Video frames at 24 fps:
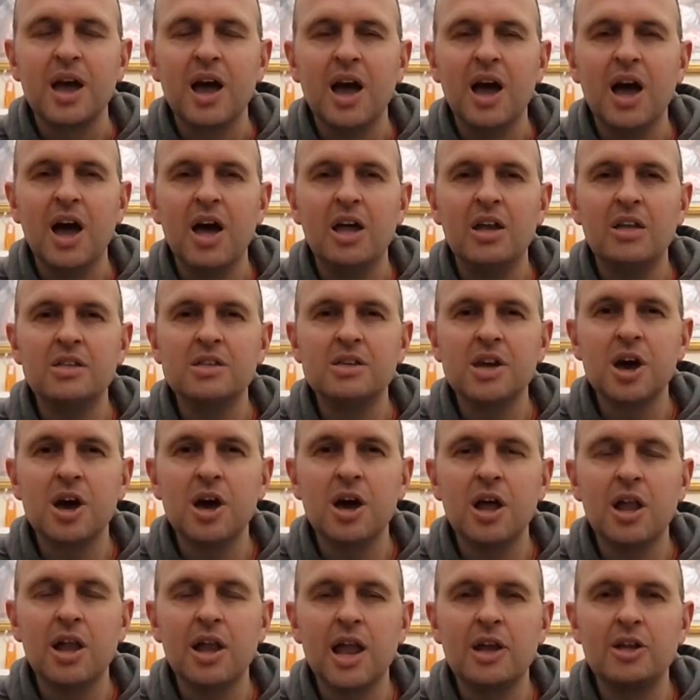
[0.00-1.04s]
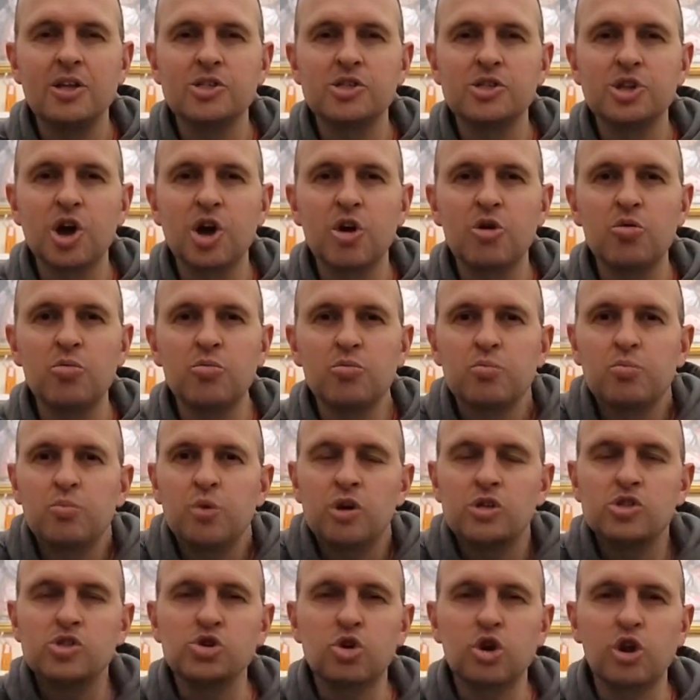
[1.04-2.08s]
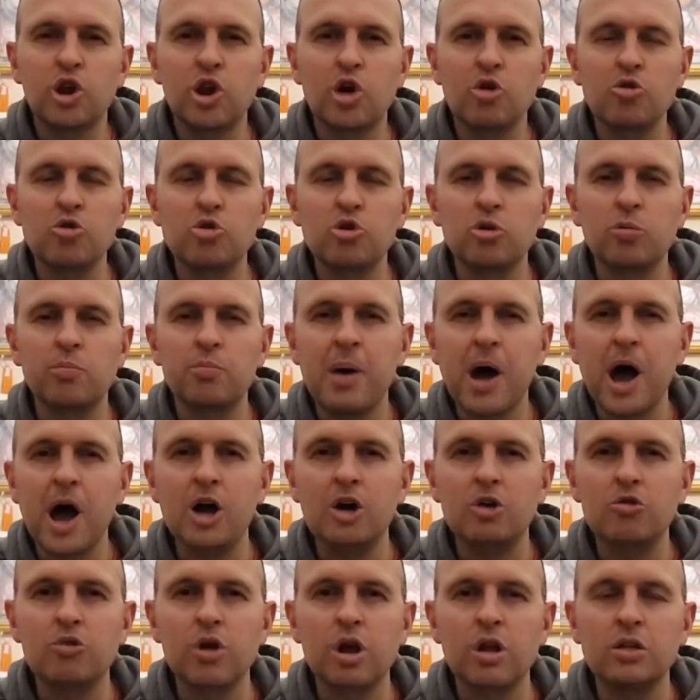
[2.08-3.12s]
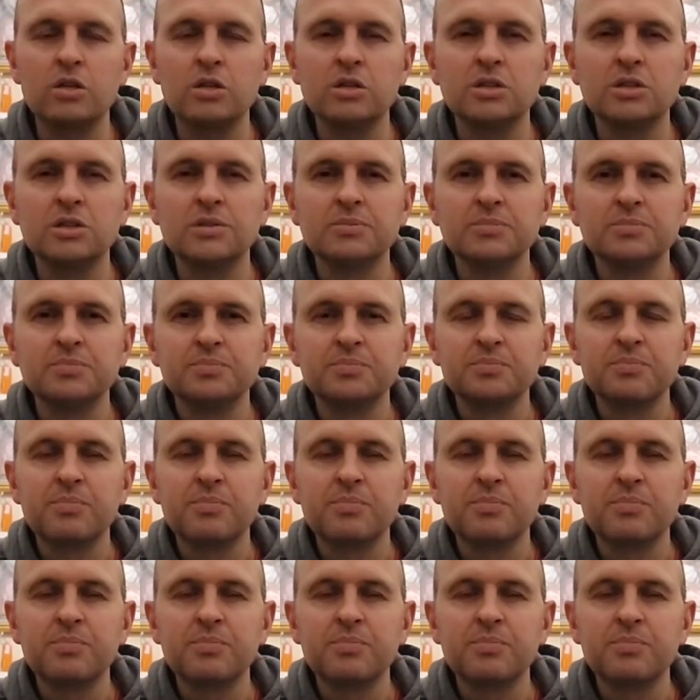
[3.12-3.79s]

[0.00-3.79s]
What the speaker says: and let us know what's your local park run.